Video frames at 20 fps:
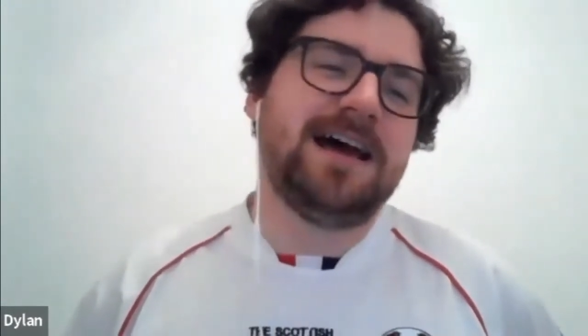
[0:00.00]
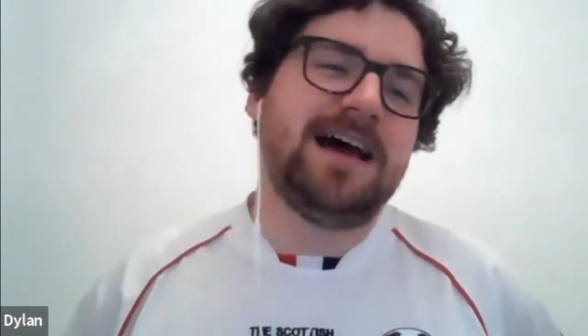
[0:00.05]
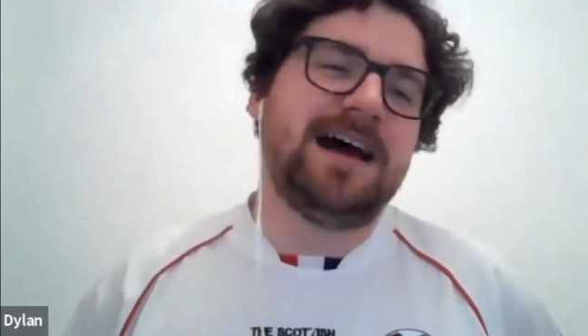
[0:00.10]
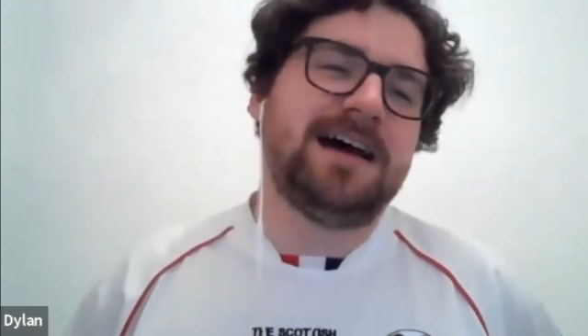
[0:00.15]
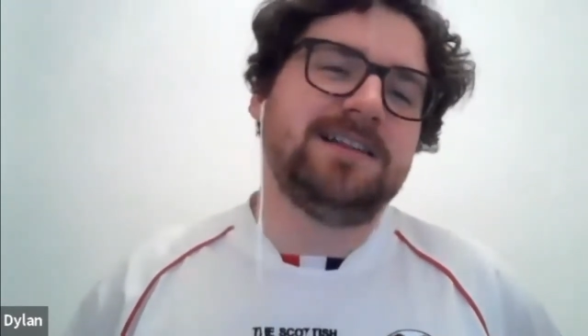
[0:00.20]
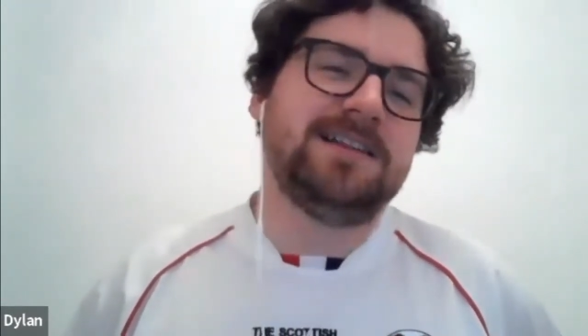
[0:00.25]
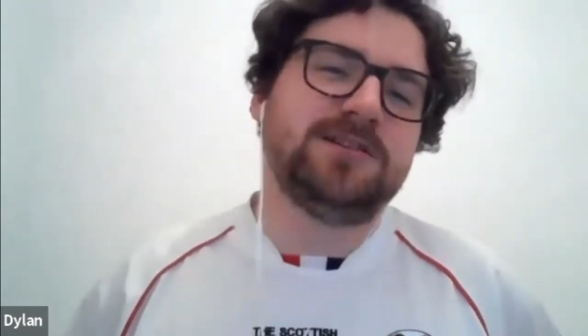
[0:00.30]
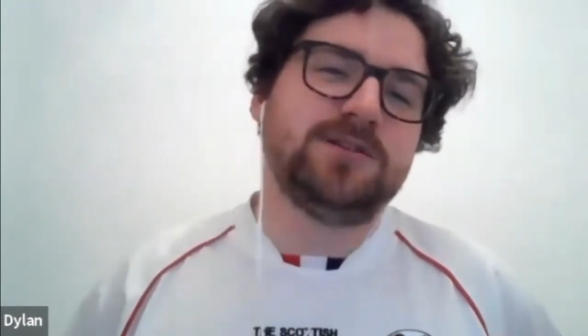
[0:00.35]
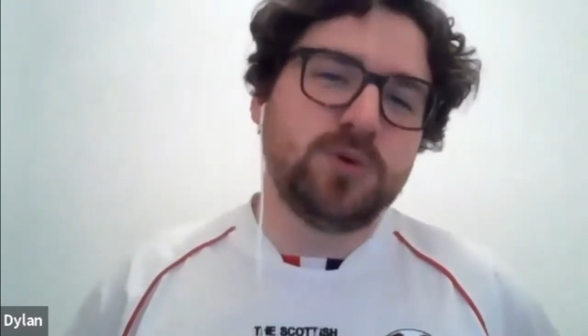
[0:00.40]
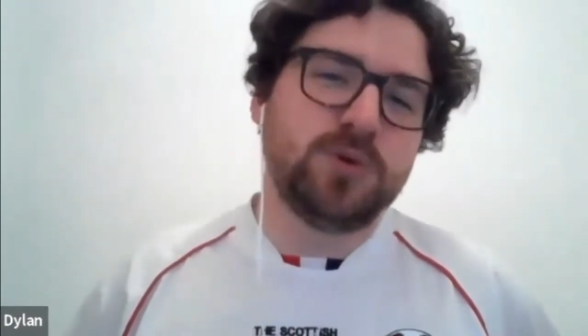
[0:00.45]

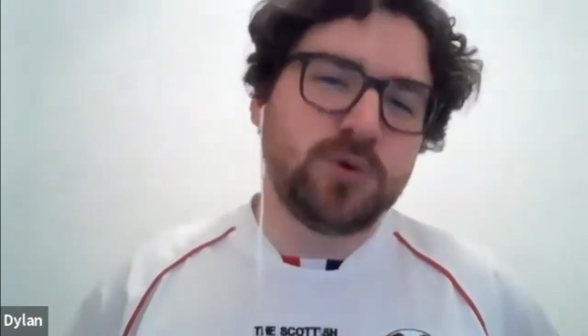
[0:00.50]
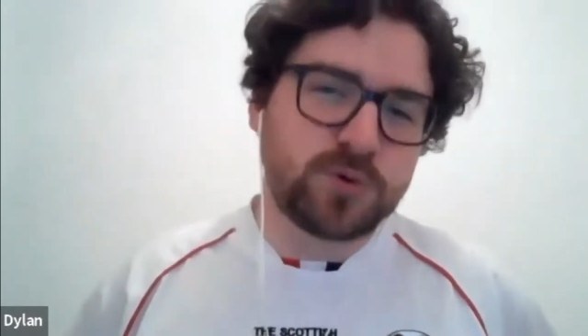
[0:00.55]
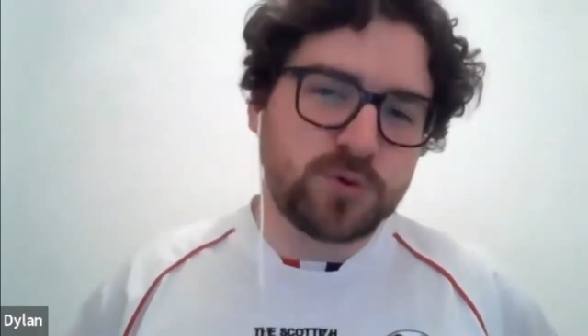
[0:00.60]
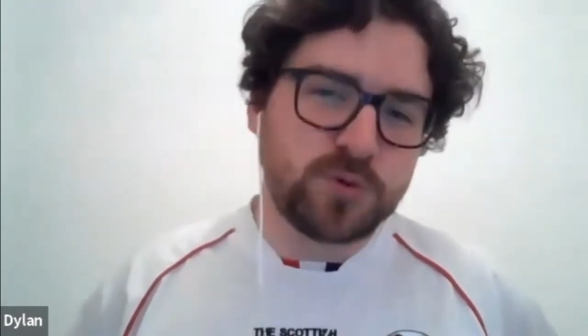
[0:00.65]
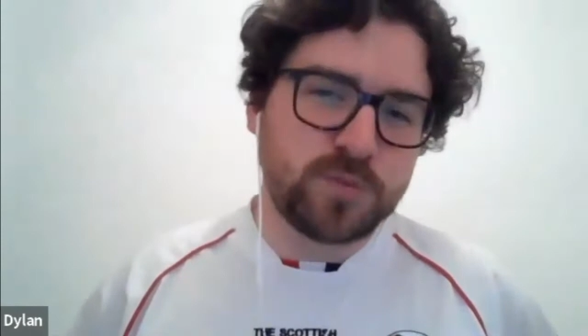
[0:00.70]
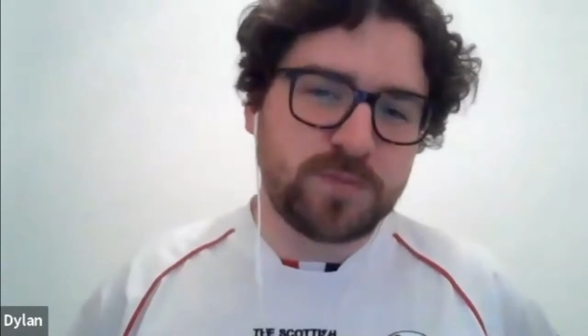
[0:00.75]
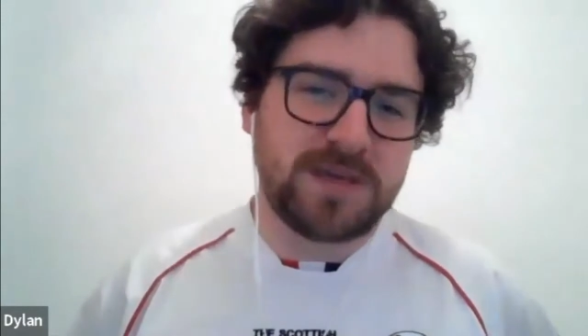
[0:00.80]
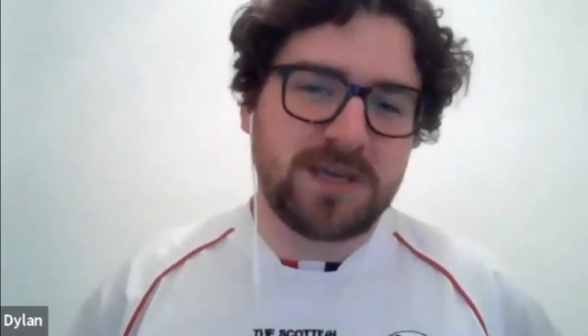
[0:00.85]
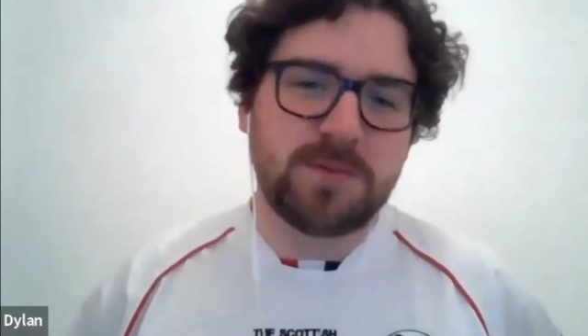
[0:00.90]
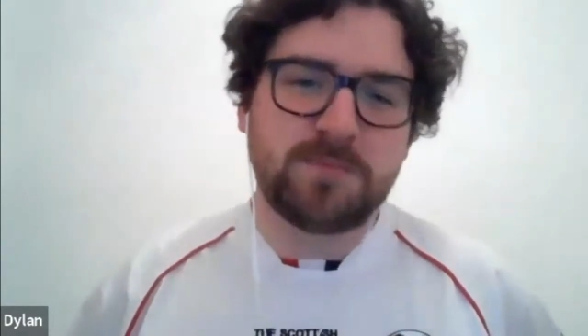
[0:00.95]
and
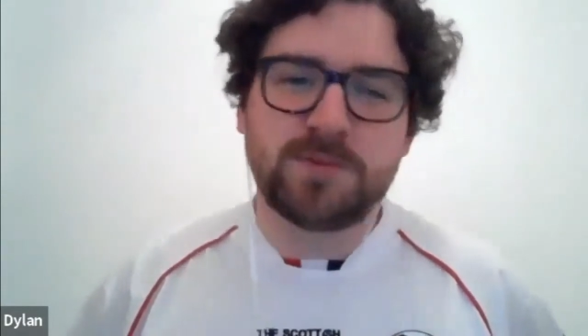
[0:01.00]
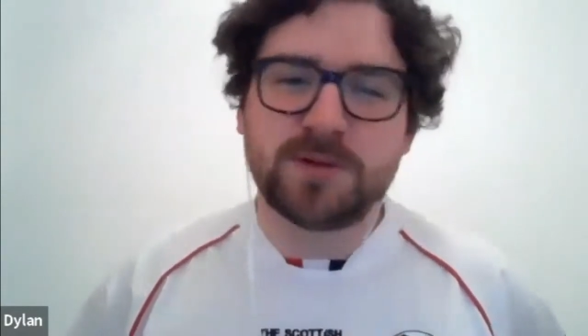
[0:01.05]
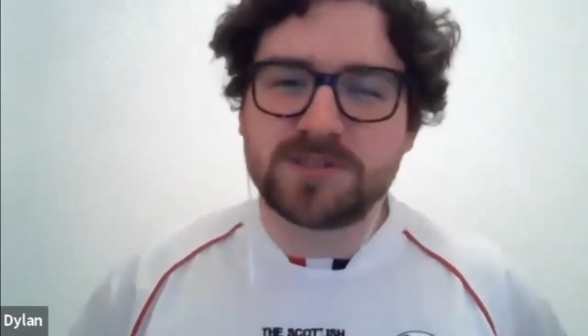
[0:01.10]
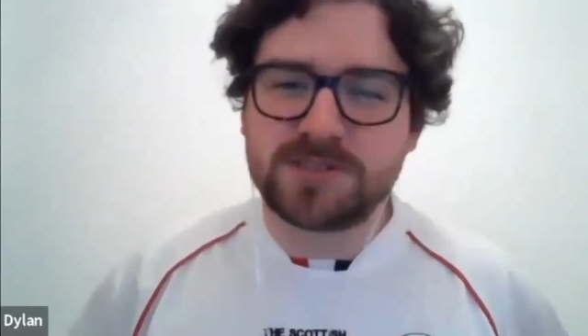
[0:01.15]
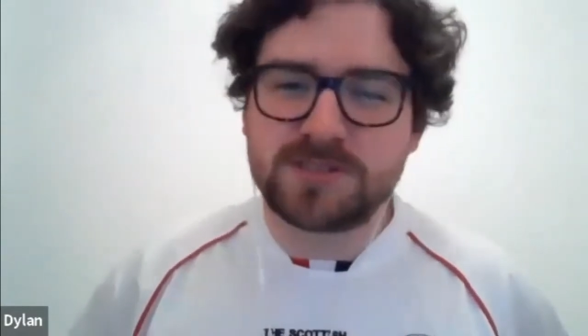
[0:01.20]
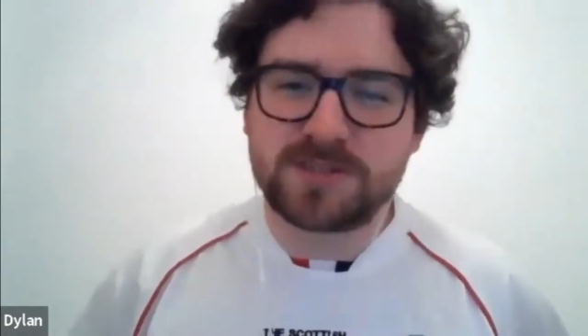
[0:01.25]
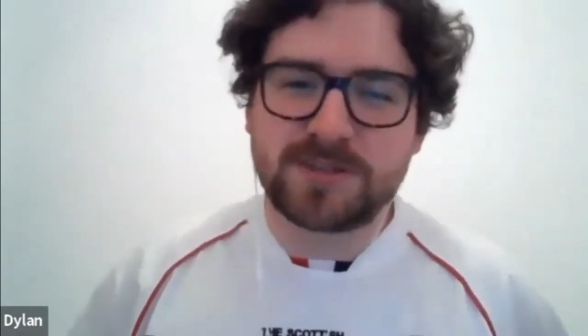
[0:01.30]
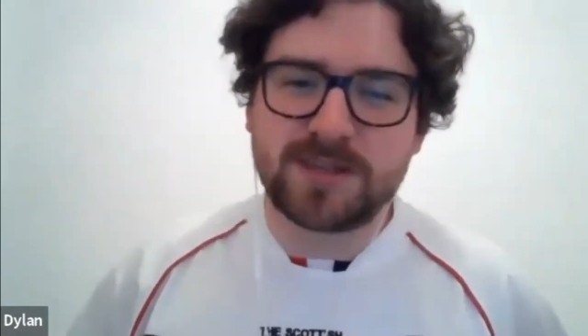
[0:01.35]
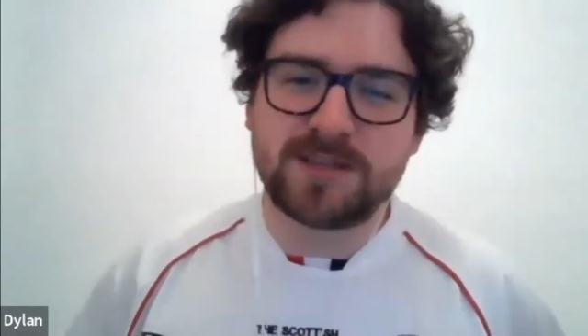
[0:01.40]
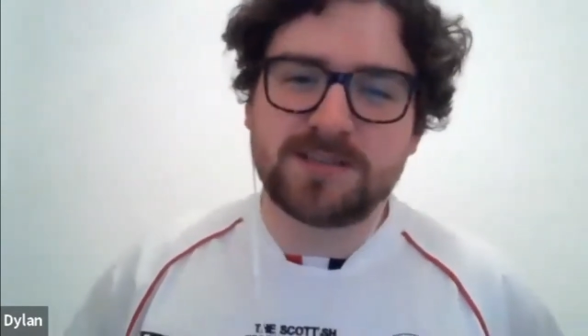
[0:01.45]
local
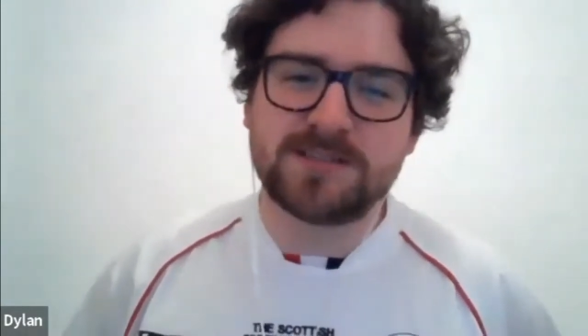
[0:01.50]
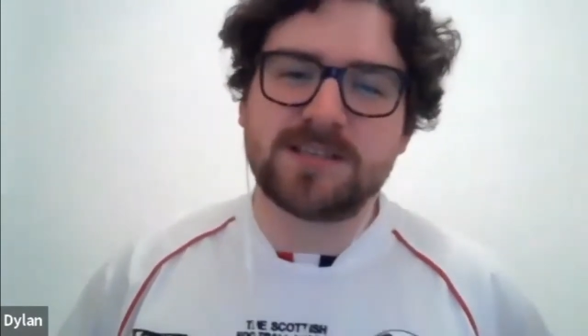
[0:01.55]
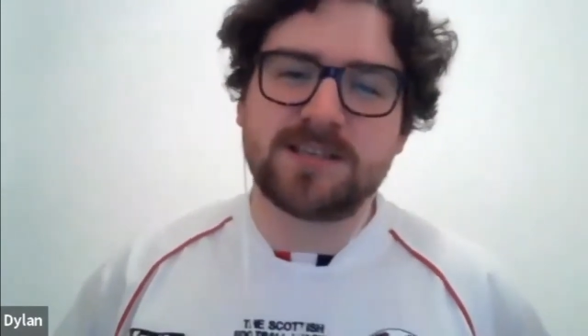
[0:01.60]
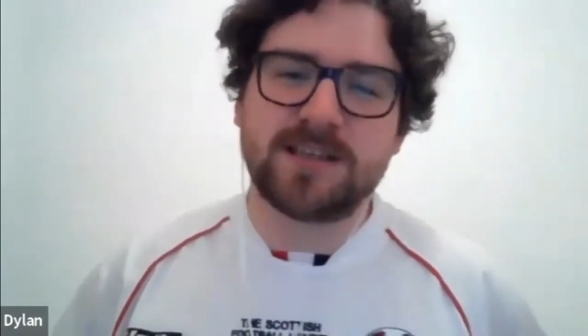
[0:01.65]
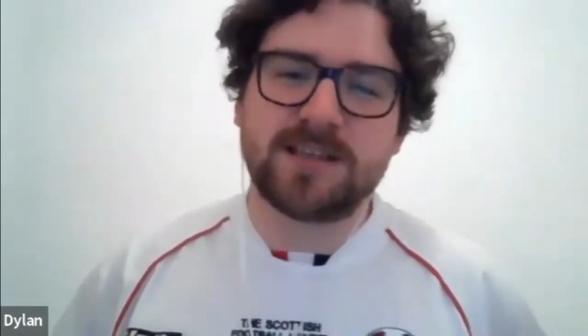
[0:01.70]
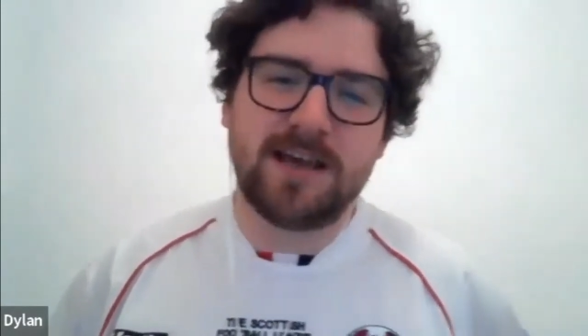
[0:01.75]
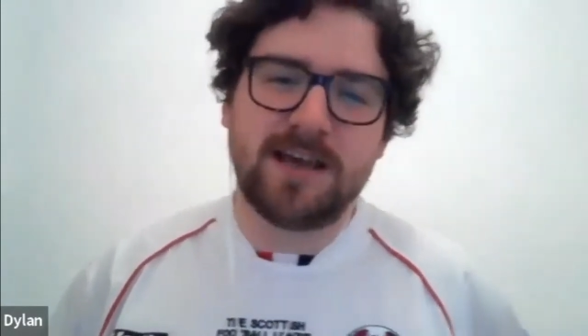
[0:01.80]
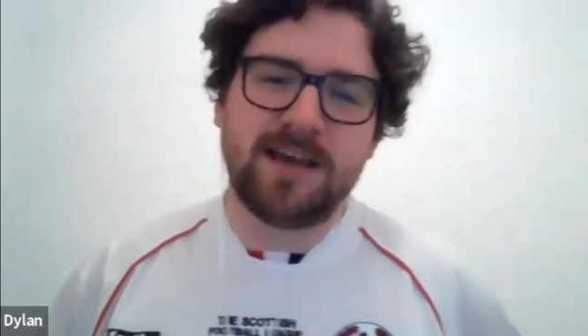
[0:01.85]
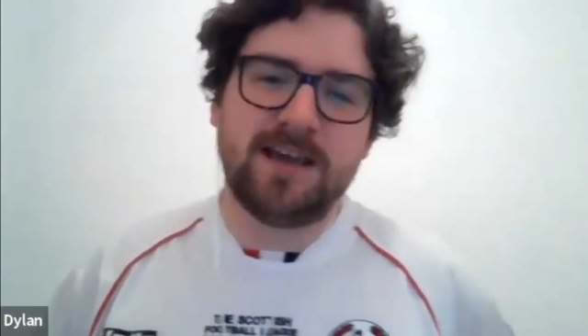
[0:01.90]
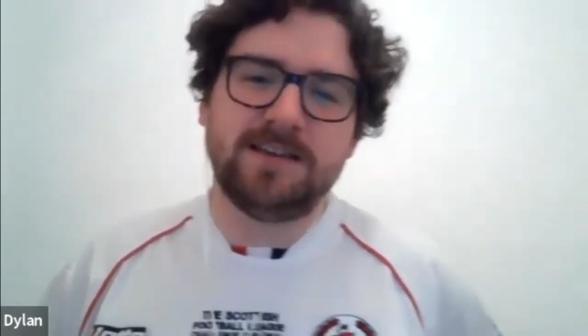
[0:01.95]
papers and things like
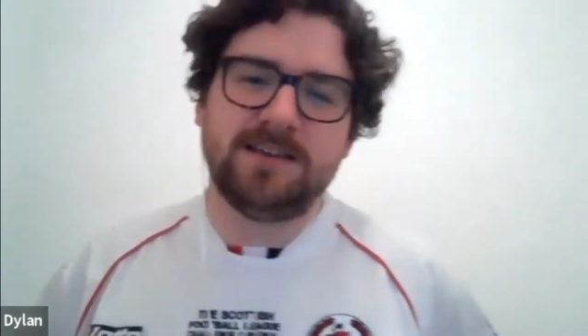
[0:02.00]
that,